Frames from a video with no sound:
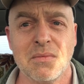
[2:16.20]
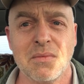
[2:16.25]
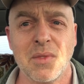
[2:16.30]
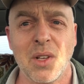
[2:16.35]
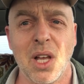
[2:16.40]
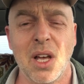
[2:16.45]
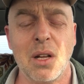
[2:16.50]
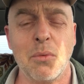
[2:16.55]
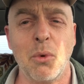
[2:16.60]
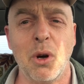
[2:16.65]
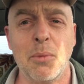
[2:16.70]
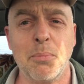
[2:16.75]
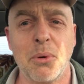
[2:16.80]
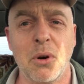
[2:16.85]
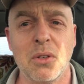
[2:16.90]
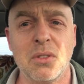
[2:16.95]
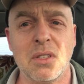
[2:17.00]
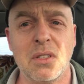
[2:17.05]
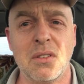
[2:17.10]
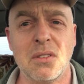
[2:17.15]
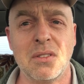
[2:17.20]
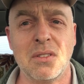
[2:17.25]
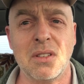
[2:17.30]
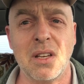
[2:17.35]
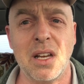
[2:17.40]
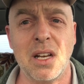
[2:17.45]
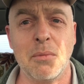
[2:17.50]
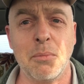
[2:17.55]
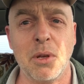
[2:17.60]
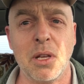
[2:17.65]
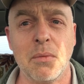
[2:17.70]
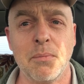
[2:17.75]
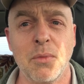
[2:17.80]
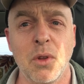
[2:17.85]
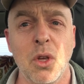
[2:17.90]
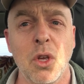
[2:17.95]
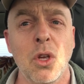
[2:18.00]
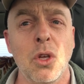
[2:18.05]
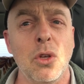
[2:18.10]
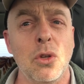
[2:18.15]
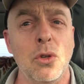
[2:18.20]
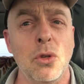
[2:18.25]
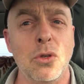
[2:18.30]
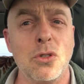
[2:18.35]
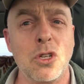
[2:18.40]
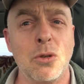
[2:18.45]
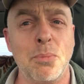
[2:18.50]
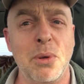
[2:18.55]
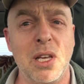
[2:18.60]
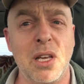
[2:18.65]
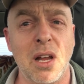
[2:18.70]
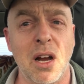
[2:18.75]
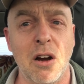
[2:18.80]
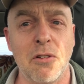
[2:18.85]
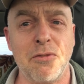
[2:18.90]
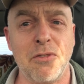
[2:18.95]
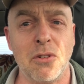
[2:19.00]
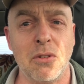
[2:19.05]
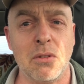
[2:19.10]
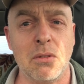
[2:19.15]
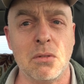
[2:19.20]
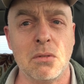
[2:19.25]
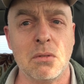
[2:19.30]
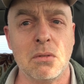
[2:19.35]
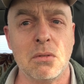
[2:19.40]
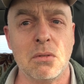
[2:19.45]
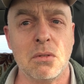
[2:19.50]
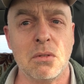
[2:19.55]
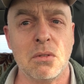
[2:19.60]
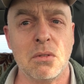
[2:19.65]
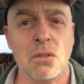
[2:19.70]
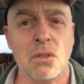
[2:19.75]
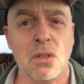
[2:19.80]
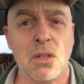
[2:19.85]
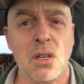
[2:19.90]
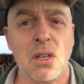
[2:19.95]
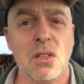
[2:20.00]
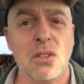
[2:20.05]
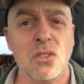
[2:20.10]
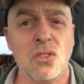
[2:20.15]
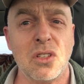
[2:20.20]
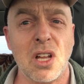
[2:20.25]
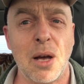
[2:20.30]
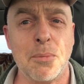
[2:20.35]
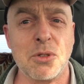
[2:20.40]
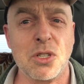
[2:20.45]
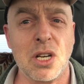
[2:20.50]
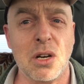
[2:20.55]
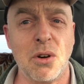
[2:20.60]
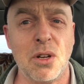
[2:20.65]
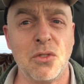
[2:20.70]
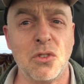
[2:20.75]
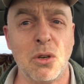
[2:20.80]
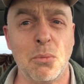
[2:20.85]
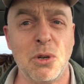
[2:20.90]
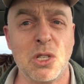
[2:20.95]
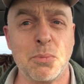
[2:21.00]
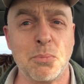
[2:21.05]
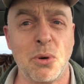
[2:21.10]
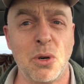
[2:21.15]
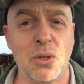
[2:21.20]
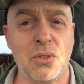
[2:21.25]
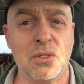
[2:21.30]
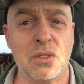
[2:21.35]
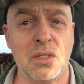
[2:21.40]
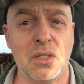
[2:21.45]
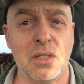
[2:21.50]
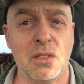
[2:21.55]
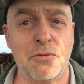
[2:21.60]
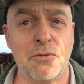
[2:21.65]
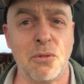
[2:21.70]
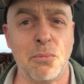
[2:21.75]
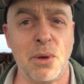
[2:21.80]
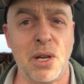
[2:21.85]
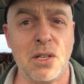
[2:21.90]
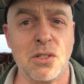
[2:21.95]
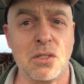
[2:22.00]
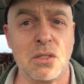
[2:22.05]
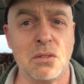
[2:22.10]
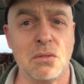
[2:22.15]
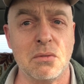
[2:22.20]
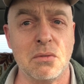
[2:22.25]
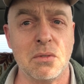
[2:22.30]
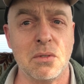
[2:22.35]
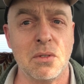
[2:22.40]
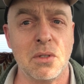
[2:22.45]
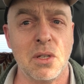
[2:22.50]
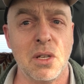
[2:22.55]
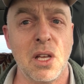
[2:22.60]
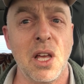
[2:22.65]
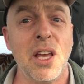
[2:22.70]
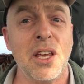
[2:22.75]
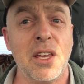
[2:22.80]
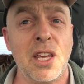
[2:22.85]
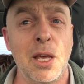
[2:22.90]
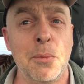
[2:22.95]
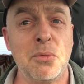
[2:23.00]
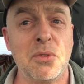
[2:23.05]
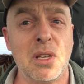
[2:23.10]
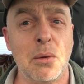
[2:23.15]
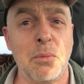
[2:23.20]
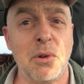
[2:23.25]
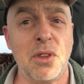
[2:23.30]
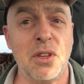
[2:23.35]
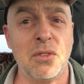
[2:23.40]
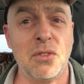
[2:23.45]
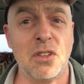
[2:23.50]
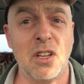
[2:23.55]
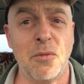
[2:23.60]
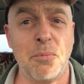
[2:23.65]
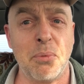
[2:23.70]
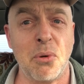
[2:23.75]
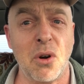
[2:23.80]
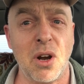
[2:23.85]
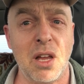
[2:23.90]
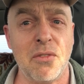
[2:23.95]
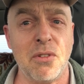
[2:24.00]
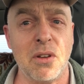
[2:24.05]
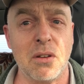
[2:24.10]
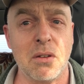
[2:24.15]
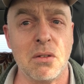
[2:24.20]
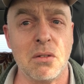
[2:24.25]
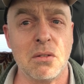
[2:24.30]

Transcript: I had one person say to me, "You should be careful. Stop sharing so much personal information. Keep some of this stuff private."